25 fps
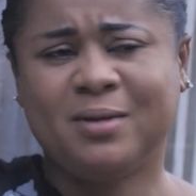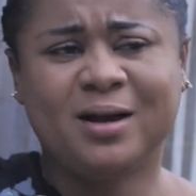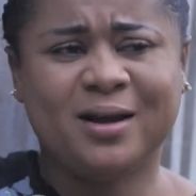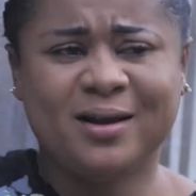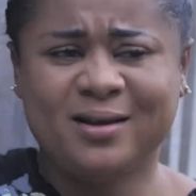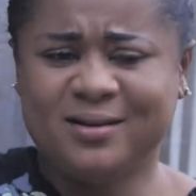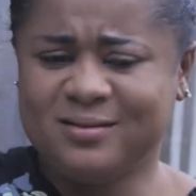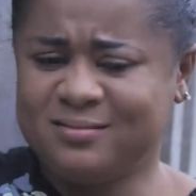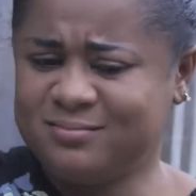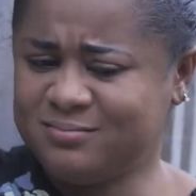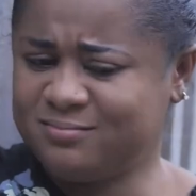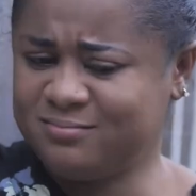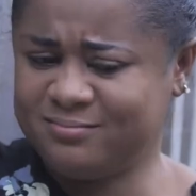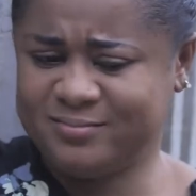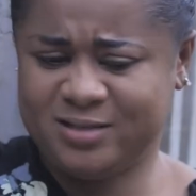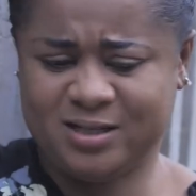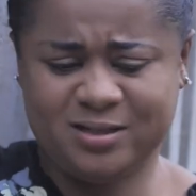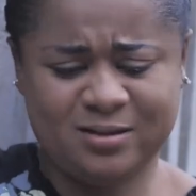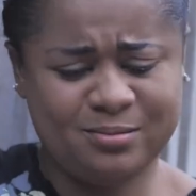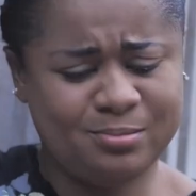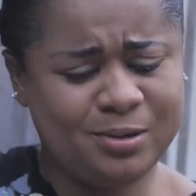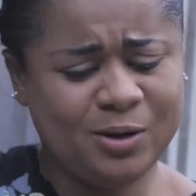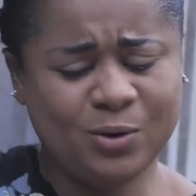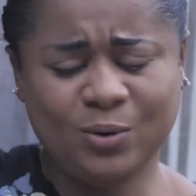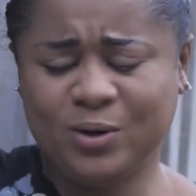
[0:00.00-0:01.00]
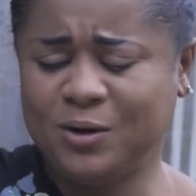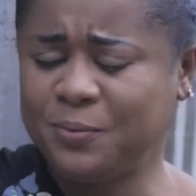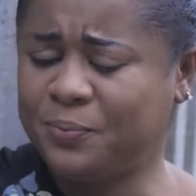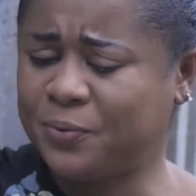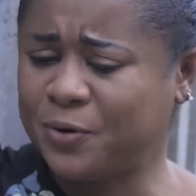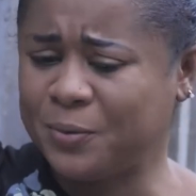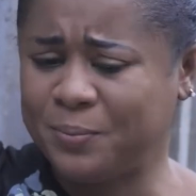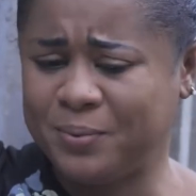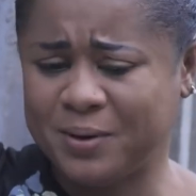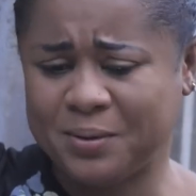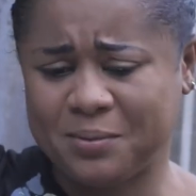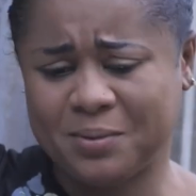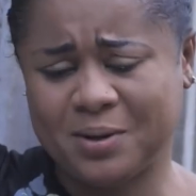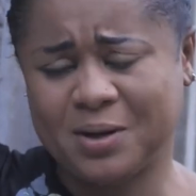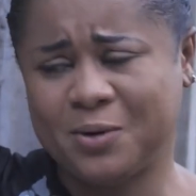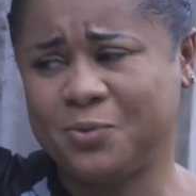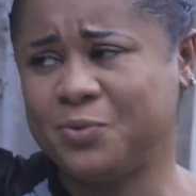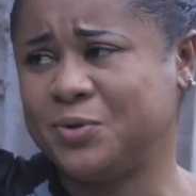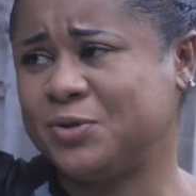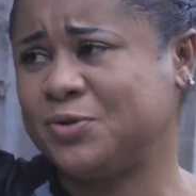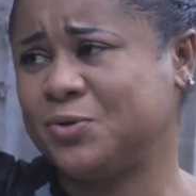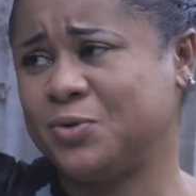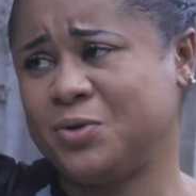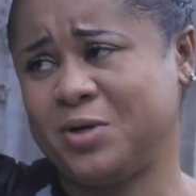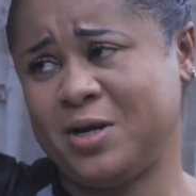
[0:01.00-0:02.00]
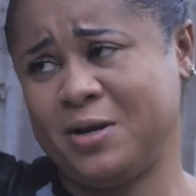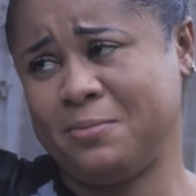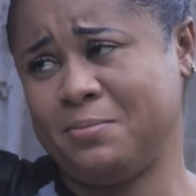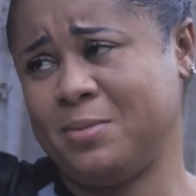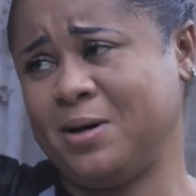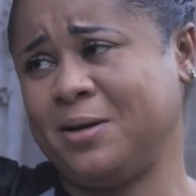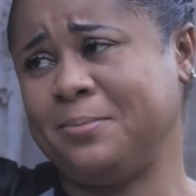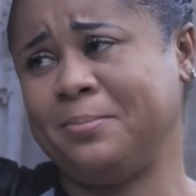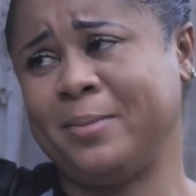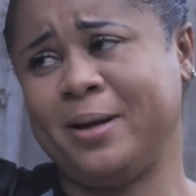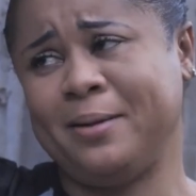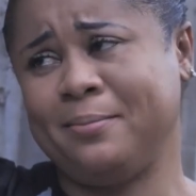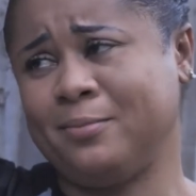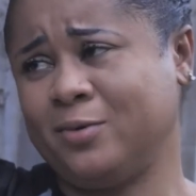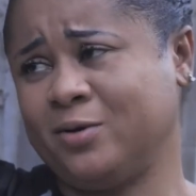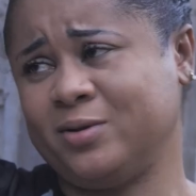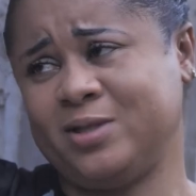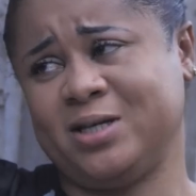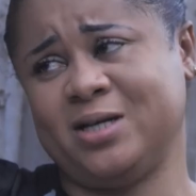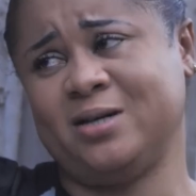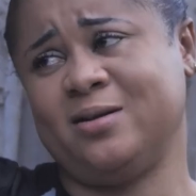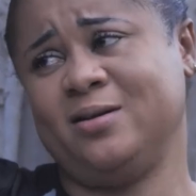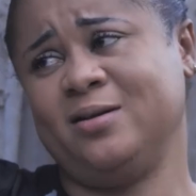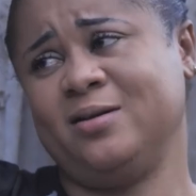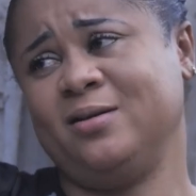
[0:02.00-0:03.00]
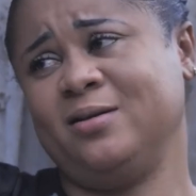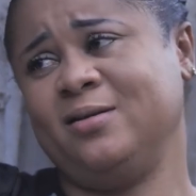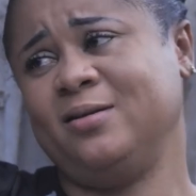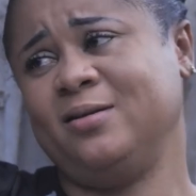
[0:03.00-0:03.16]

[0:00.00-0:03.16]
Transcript: My only problem now is Onyema and my mother.